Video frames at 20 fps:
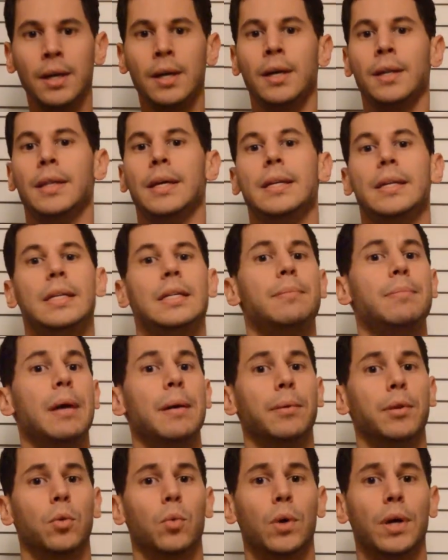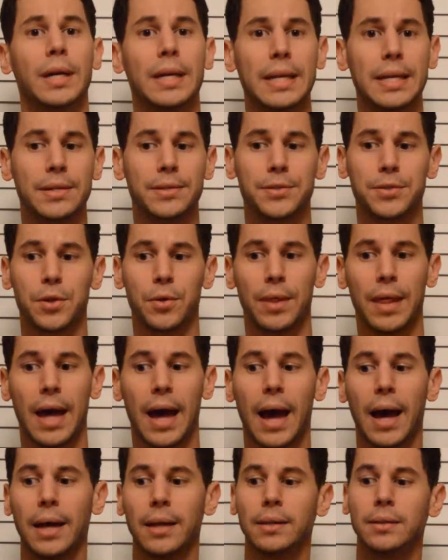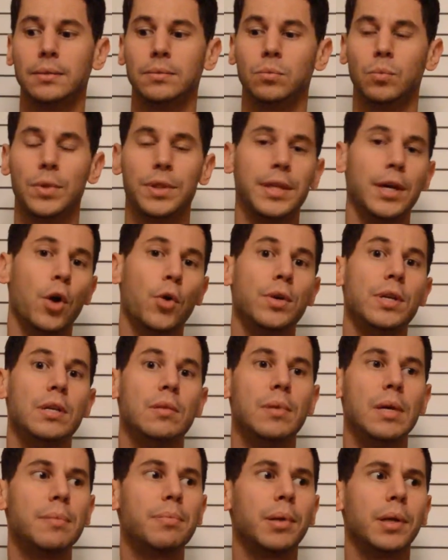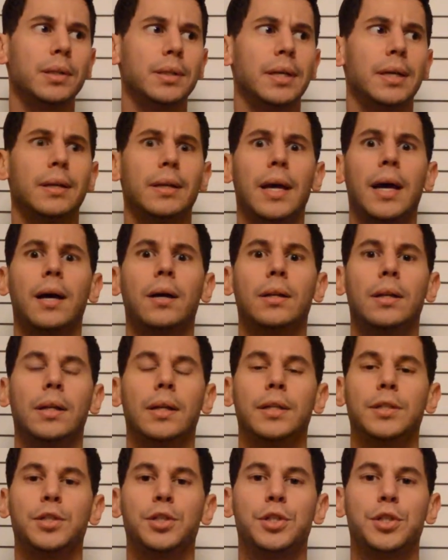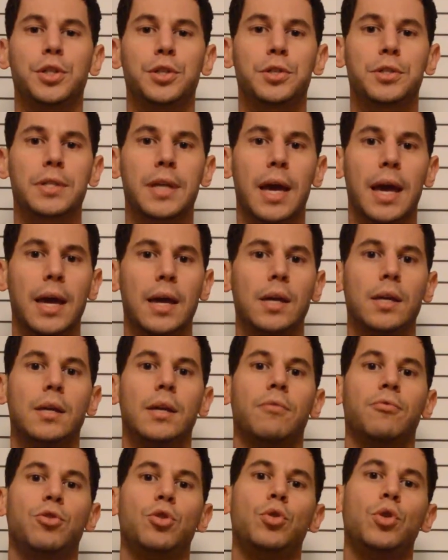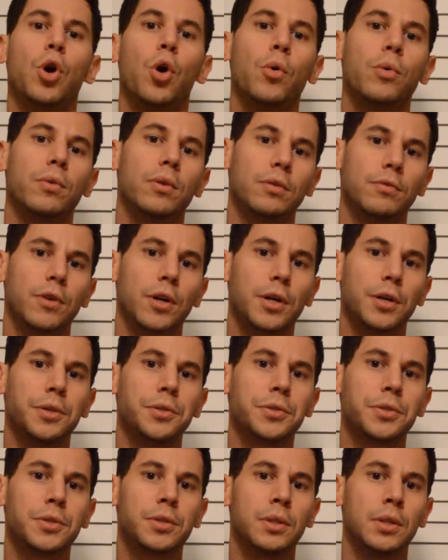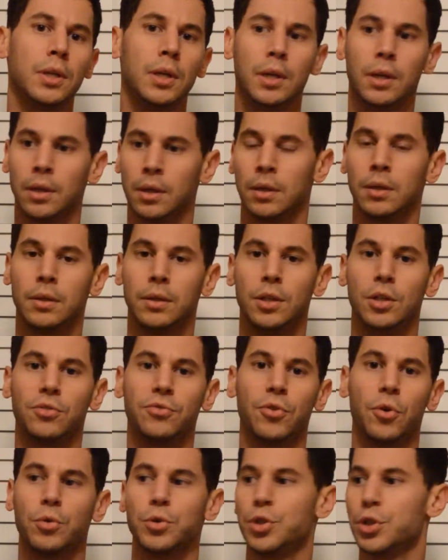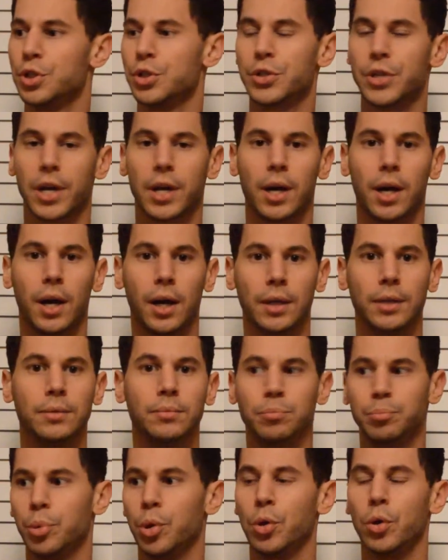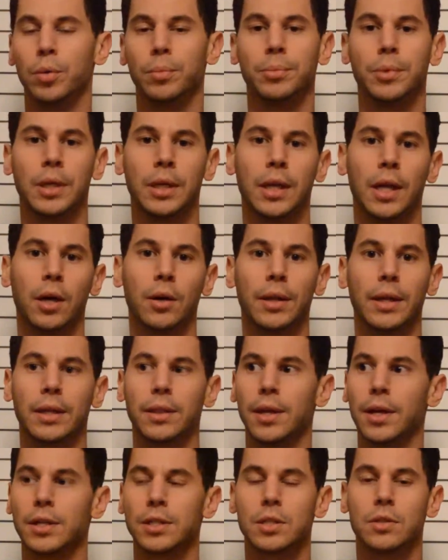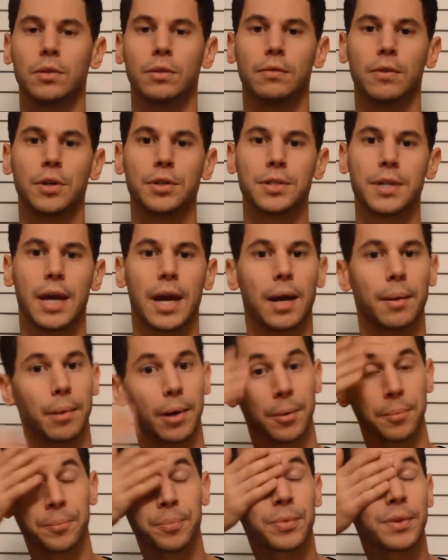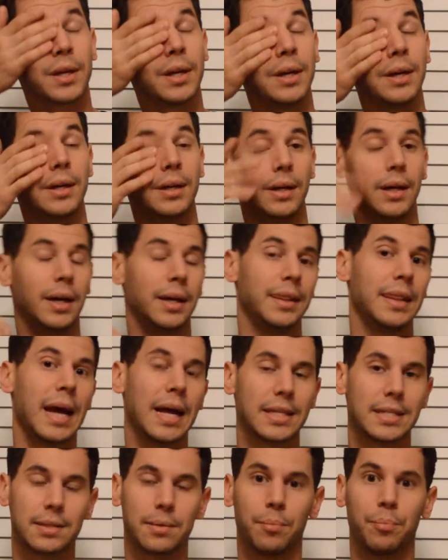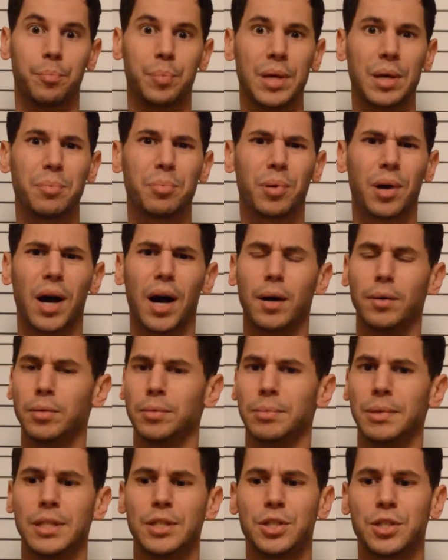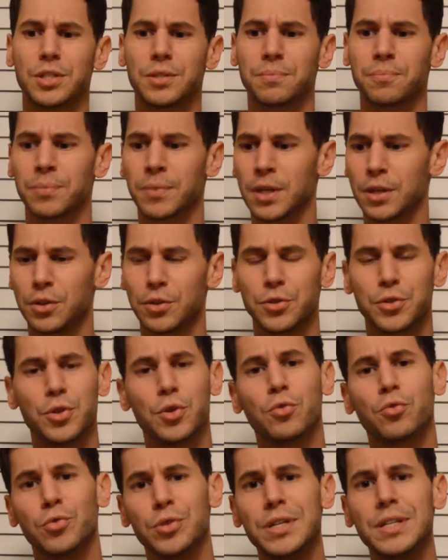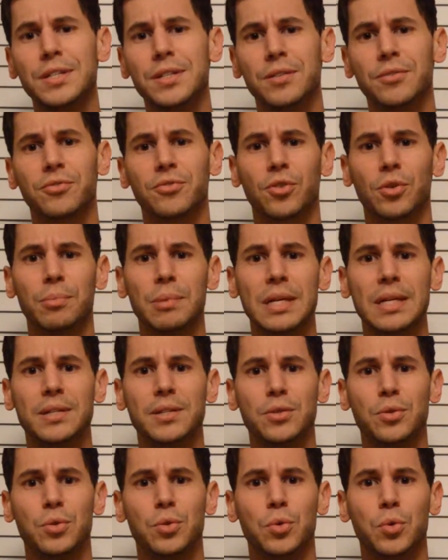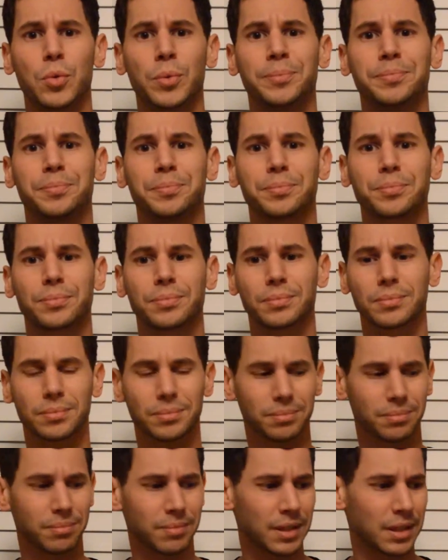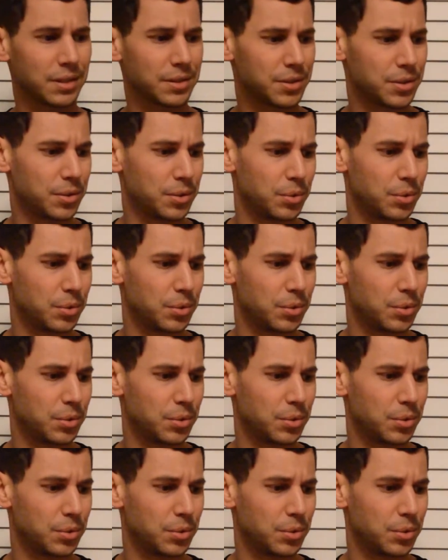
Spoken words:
They need to be able to work it in so that with the ODB plugged in, hell, it should just say, if you go in reverse, your phone should just kick on, boom, there's the reverse camera. That's the big problem. There's no reason for me to